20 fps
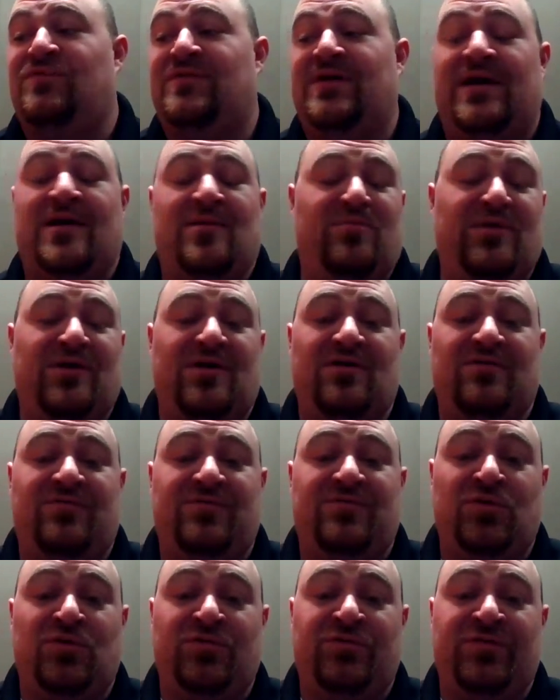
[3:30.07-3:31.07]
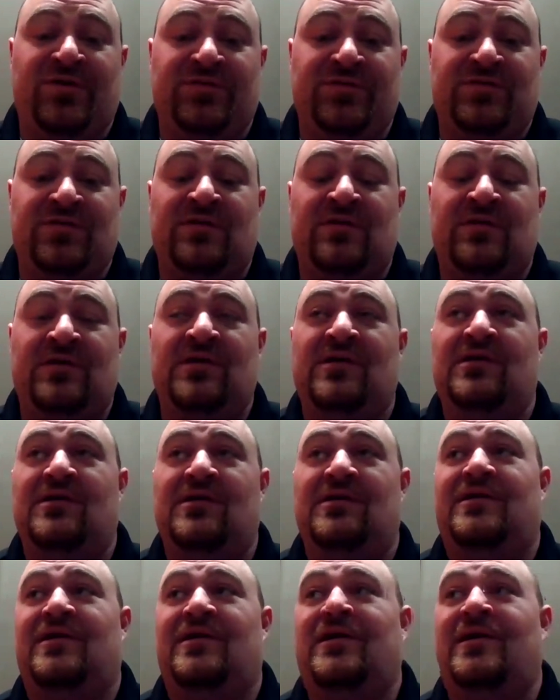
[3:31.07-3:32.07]
We've got a bigger fuel filter,
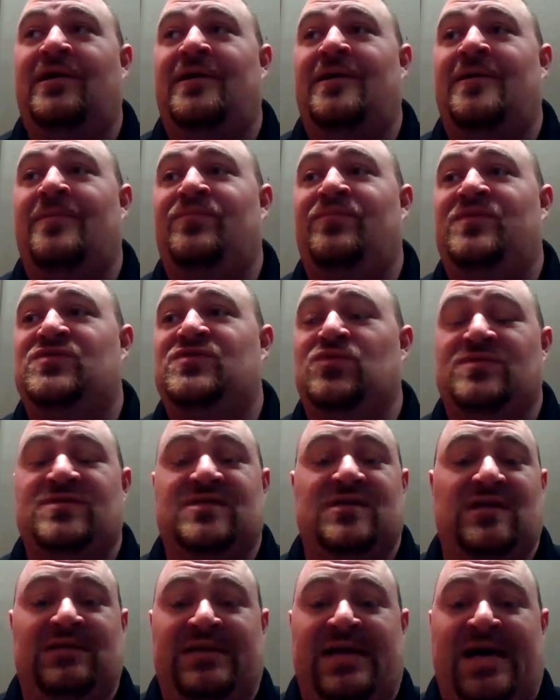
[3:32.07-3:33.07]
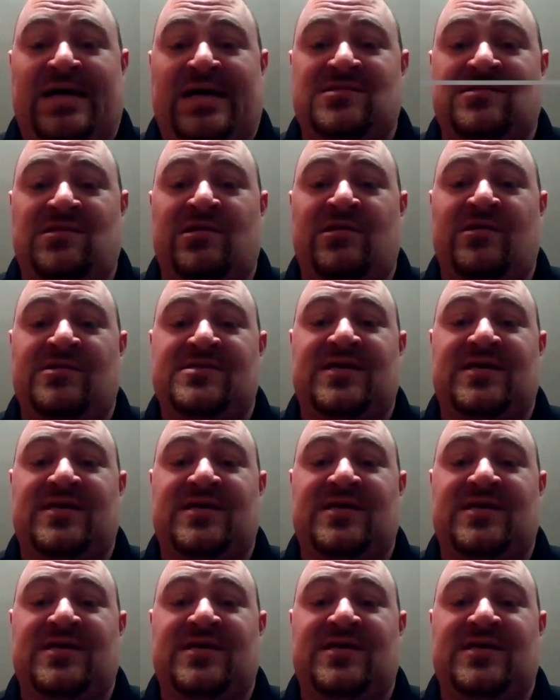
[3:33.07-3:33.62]
so it's going to last longer.